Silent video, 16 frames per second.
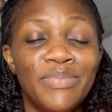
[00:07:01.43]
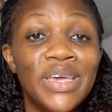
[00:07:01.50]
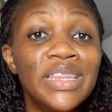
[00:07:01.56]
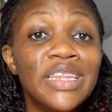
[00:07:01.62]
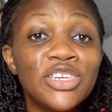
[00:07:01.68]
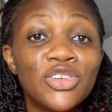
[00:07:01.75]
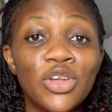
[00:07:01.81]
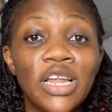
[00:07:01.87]

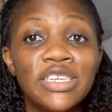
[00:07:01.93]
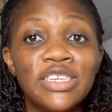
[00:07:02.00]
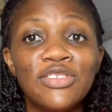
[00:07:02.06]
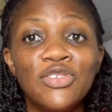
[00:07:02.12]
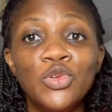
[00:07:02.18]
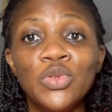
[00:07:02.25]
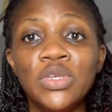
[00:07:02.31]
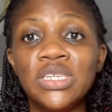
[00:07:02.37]
being a
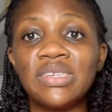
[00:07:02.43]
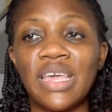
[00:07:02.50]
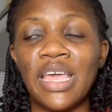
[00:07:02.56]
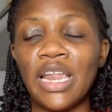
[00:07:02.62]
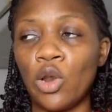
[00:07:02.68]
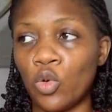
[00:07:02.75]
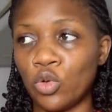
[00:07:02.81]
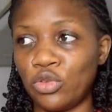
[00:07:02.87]
journalist, you need
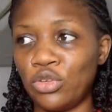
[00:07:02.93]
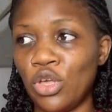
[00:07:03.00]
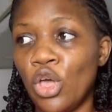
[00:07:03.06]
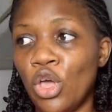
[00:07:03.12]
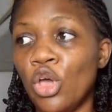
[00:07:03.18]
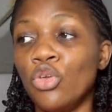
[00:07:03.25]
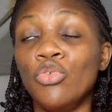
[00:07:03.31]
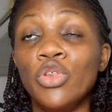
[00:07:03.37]
a lot.
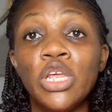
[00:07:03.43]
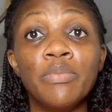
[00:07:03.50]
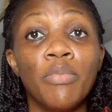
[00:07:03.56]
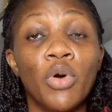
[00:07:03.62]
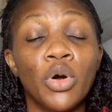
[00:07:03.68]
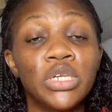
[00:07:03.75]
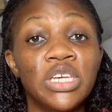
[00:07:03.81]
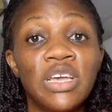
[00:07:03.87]
You
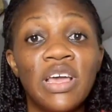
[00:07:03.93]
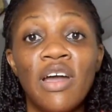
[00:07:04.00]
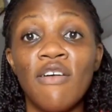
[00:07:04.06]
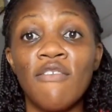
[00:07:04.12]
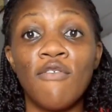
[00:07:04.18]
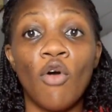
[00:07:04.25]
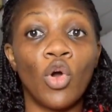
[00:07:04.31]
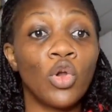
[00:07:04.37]
need money
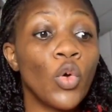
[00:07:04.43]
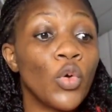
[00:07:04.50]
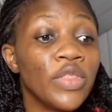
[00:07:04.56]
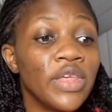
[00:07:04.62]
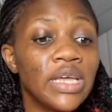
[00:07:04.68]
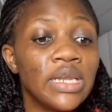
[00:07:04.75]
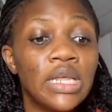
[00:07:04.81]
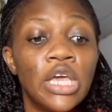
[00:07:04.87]
for
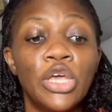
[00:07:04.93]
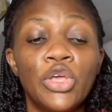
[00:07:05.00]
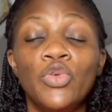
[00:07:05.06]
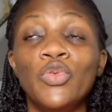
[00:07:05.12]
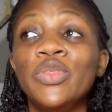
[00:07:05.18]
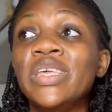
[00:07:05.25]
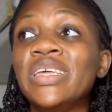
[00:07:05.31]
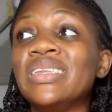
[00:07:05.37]
clothing.
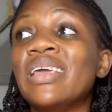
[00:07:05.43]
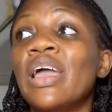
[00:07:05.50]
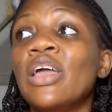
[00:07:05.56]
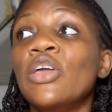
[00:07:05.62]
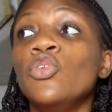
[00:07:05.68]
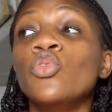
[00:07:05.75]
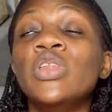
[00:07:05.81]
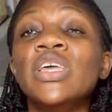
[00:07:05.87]
You
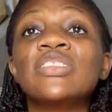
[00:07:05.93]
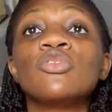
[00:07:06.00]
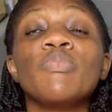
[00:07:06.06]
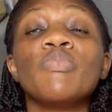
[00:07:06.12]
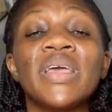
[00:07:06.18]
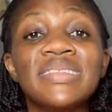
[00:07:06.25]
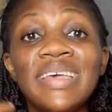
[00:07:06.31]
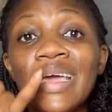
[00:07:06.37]
need
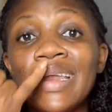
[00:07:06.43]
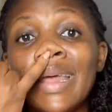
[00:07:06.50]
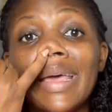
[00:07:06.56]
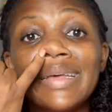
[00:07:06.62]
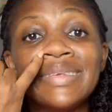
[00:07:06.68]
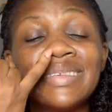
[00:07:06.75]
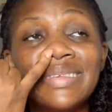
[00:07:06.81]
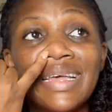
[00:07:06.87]
to
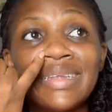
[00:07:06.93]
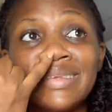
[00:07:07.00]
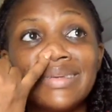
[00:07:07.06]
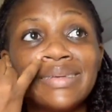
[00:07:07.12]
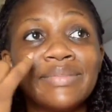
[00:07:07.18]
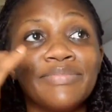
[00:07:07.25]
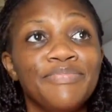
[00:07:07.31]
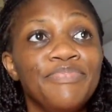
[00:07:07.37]
maintain a
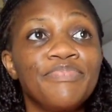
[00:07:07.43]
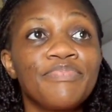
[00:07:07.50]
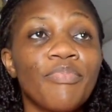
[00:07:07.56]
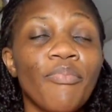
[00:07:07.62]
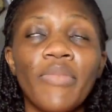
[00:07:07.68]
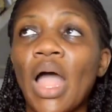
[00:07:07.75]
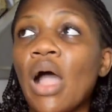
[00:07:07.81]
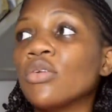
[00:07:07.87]
certain,
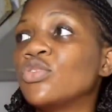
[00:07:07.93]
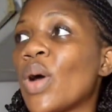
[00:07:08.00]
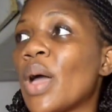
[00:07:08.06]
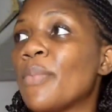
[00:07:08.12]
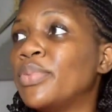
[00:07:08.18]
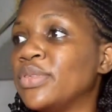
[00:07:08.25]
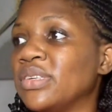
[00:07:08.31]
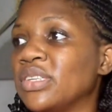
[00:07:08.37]
how do
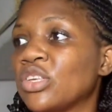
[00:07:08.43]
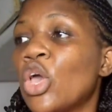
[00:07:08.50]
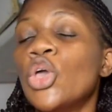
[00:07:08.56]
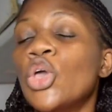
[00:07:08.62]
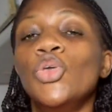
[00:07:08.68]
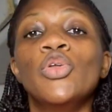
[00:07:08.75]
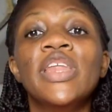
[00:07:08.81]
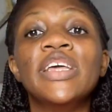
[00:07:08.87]
I put it?
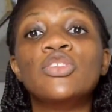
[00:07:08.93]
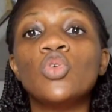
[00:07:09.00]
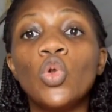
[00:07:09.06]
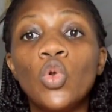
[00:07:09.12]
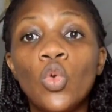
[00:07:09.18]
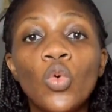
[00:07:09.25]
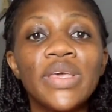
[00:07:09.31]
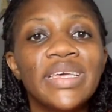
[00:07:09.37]
You need
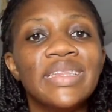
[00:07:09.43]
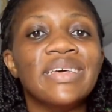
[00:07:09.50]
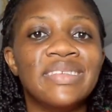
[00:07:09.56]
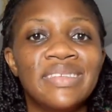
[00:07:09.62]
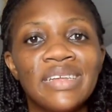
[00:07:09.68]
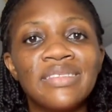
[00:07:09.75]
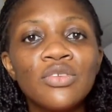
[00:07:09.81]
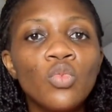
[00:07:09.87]
to look in
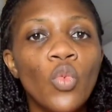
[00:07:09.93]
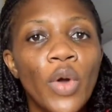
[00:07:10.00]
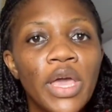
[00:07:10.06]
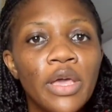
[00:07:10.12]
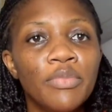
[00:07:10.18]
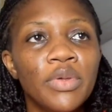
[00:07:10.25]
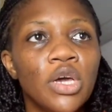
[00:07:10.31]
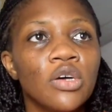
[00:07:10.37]
a certain
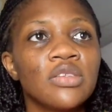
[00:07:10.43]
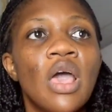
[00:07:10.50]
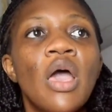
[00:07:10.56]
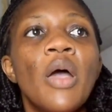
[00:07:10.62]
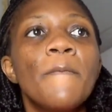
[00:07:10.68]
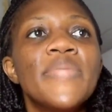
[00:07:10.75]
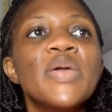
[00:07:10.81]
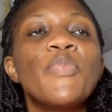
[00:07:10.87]
way, because
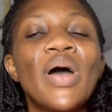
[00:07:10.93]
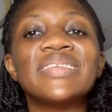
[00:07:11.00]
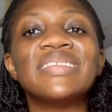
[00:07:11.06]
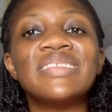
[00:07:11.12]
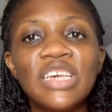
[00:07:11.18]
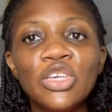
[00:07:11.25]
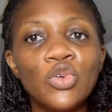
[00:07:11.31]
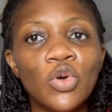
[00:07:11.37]
people
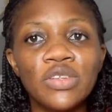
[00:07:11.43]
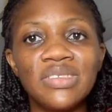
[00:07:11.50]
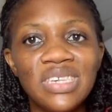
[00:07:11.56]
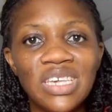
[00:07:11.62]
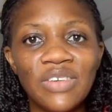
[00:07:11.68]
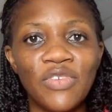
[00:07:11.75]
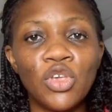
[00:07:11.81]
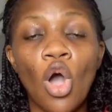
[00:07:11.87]
are seeing you on
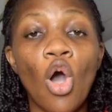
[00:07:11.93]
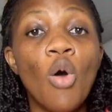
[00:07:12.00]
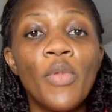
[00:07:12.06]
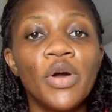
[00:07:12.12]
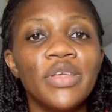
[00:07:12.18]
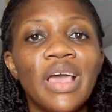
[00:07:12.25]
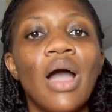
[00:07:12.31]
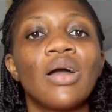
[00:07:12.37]
TV.
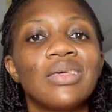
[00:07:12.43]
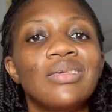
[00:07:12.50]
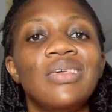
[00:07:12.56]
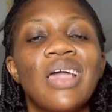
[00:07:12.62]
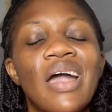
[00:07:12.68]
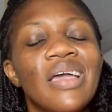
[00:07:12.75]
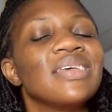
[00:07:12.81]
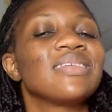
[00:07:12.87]

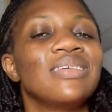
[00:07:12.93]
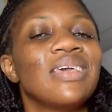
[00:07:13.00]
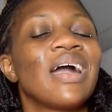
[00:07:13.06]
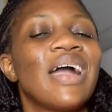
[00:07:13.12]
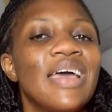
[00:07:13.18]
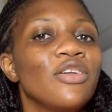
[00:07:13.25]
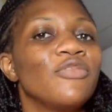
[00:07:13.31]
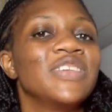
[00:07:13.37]

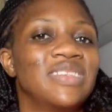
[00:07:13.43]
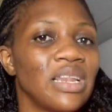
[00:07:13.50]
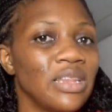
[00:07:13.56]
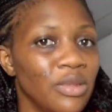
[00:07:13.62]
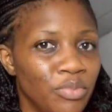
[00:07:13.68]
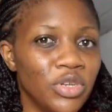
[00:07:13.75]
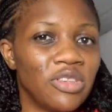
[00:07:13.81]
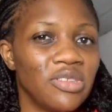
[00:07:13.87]
You're kind of a
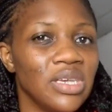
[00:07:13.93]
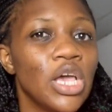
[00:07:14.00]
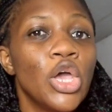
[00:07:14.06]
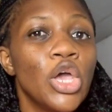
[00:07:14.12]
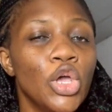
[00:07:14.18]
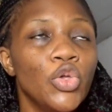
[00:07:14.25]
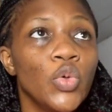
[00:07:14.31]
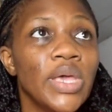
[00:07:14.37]
celebrity,
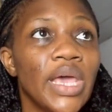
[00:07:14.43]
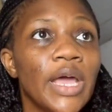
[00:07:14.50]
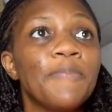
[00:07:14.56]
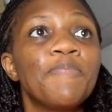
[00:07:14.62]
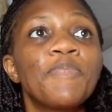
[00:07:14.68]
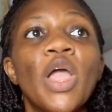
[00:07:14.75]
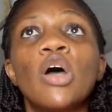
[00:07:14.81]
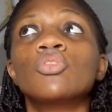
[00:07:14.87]
you
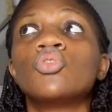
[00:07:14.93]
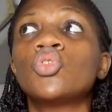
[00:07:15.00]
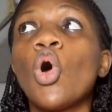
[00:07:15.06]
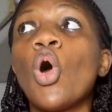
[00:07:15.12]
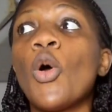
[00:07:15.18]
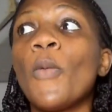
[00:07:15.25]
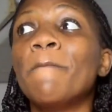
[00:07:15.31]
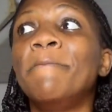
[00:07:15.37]
get.
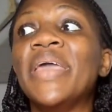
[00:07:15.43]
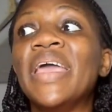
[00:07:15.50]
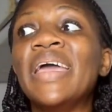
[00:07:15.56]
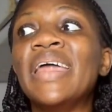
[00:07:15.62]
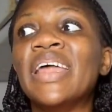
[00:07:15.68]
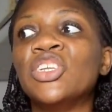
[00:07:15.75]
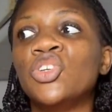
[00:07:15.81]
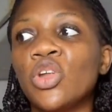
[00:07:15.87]
So
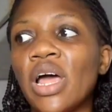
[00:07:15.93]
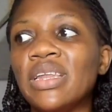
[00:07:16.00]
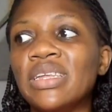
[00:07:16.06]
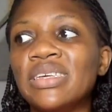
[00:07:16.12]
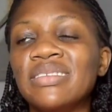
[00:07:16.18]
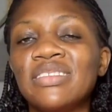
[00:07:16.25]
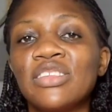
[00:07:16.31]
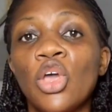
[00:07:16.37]
being a
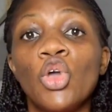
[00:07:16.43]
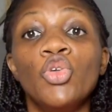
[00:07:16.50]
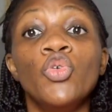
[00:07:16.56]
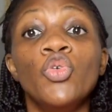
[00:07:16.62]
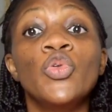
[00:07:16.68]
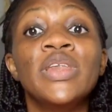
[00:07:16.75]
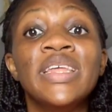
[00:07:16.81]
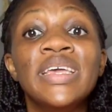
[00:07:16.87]
journalist,
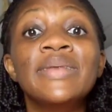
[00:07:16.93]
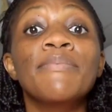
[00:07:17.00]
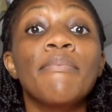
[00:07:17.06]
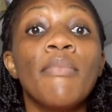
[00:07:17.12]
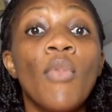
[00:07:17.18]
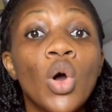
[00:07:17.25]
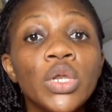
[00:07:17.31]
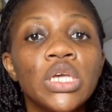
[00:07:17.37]
you need
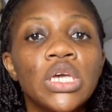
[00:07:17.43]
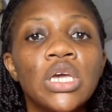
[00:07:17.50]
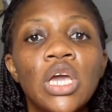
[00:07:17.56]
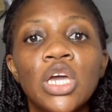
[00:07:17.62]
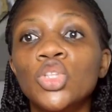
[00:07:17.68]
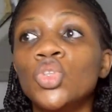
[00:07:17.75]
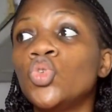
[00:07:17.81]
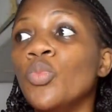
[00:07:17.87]
money
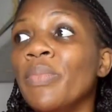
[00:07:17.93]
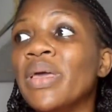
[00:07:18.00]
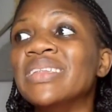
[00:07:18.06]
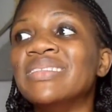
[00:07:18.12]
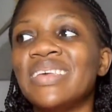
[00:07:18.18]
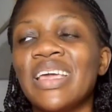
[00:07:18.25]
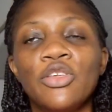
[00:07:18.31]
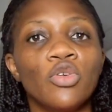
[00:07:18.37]
to
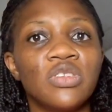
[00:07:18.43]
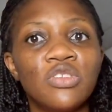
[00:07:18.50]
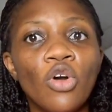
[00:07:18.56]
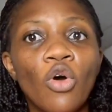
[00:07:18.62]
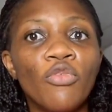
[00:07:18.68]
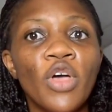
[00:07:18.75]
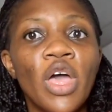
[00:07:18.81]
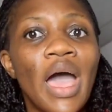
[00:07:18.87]
maintain
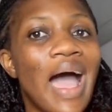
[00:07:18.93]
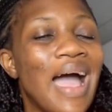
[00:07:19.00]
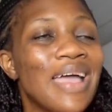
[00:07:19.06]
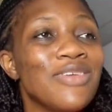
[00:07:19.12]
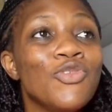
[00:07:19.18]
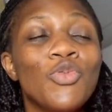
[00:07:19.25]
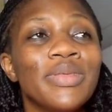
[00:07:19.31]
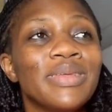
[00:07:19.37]
yourself.
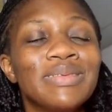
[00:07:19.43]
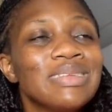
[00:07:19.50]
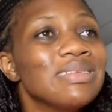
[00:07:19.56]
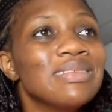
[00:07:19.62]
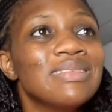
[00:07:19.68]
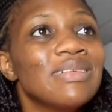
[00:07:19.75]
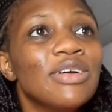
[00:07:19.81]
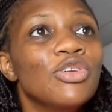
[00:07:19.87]

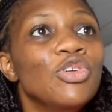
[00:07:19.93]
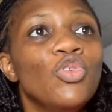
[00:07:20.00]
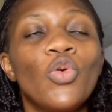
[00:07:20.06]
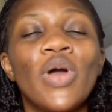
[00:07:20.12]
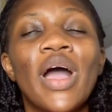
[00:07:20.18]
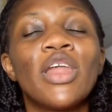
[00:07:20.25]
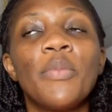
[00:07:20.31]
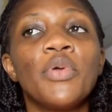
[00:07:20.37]

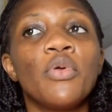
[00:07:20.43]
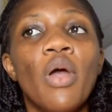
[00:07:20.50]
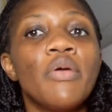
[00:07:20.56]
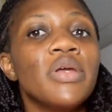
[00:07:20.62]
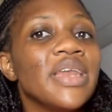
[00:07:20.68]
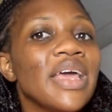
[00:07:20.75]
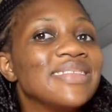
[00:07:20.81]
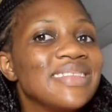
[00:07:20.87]
You cannot be
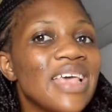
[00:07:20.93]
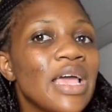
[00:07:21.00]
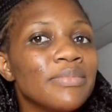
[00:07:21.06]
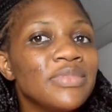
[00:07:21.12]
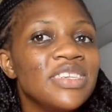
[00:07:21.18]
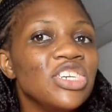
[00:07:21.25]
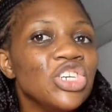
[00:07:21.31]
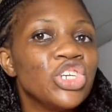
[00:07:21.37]
wearing the
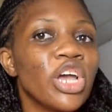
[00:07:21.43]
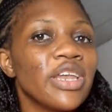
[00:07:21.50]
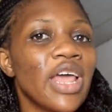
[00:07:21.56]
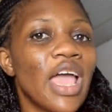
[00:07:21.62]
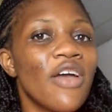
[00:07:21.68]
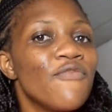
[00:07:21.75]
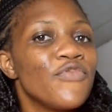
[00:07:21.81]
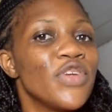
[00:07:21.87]
same t-shirt
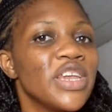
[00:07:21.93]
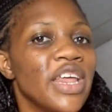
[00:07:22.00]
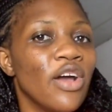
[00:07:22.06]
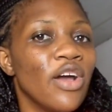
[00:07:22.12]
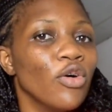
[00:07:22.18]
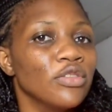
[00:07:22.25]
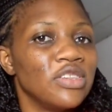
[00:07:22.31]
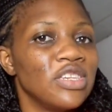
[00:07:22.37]
every
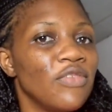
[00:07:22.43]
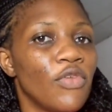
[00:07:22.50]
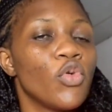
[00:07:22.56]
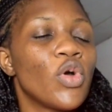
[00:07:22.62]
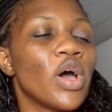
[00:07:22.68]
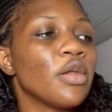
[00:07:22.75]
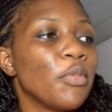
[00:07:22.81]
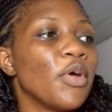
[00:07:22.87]
day on TV.
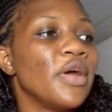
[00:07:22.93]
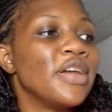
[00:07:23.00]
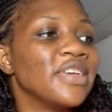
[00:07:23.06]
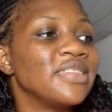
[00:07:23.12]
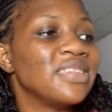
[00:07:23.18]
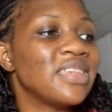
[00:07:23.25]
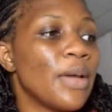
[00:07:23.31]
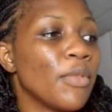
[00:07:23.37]
You cannot be wearing
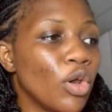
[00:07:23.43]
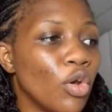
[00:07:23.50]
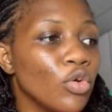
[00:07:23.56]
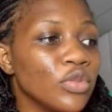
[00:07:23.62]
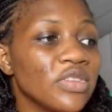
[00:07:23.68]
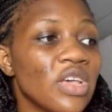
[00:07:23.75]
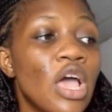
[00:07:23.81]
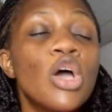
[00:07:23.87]
the same
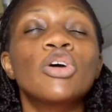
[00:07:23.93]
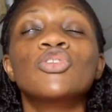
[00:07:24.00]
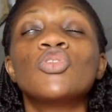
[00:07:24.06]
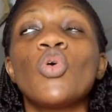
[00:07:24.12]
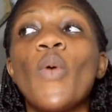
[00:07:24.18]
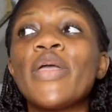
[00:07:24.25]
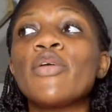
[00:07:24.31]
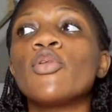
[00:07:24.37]
clothes.
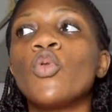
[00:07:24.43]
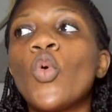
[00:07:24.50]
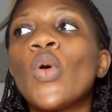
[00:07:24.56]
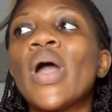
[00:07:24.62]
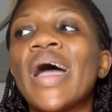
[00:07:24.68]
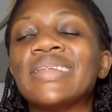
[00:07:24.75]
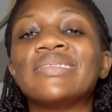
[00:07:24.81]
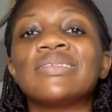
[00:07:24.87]
So when you
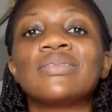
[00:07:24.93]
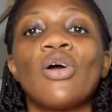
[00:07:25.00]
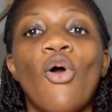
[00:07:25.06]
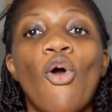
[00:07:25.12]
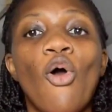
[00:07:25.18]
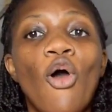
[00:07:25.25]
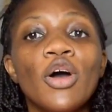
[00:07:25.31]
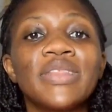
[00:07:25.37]
look at
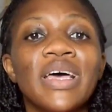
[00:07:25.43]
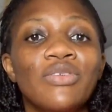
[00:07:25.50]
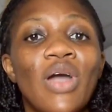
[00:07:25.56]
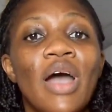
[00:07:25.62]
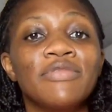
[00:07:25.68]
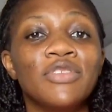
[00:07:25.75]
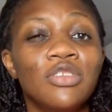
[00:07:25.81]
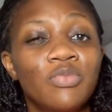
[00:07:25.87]
all that
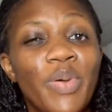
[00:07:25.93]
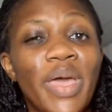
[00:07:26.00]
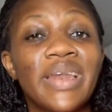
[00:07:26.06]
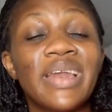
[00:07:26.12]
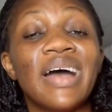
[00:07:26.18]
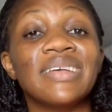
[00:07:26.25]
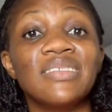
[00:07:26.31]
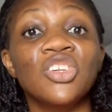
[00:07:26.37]
you have to
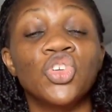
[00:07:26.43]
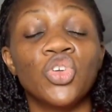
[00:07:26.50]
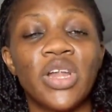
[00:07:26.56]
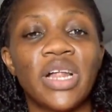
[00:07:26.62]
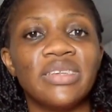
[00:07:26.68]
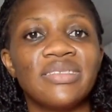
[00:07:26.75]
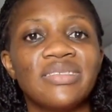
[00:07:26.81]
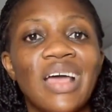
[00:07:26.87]
spend as a
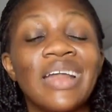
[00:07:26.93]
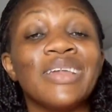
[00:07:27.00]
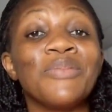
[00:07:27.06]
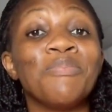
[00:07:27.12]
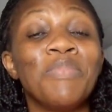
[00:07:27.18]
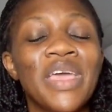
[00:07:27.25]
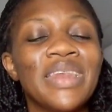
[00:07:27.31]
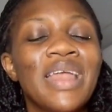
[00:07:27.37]
journalist and
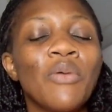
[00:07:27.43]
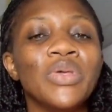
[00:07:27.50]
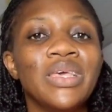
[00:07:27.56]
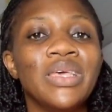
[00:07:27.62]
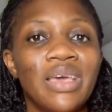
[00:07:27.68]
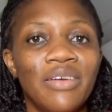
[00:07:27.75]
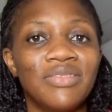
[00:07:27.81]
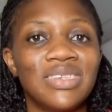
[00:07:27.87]
the pay that we
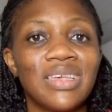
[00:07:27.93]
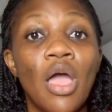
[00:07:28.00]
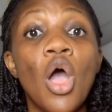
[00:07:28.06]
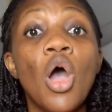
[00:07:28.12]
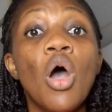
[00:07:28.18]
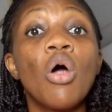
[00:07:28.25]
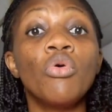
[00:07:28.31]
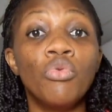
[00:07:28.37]
get,
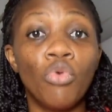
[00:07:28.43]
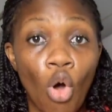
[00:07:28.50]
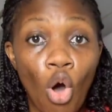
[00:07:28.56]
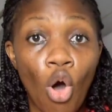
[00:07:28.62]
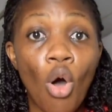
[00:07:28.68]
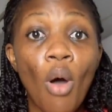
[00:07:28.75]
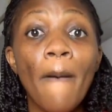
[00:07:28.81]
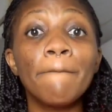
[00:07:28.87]

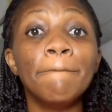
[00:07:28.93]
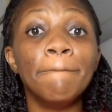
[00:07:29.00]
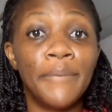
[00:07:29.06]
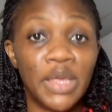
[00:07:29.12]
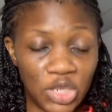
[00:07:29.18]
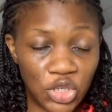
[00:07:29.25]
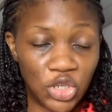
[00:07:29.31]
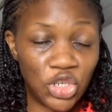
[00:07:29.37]

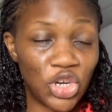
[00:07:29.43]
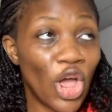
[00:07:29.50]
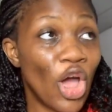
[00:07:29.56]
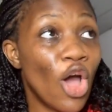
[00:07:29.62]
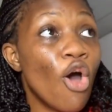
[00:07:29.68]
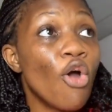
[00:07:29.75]
rubbish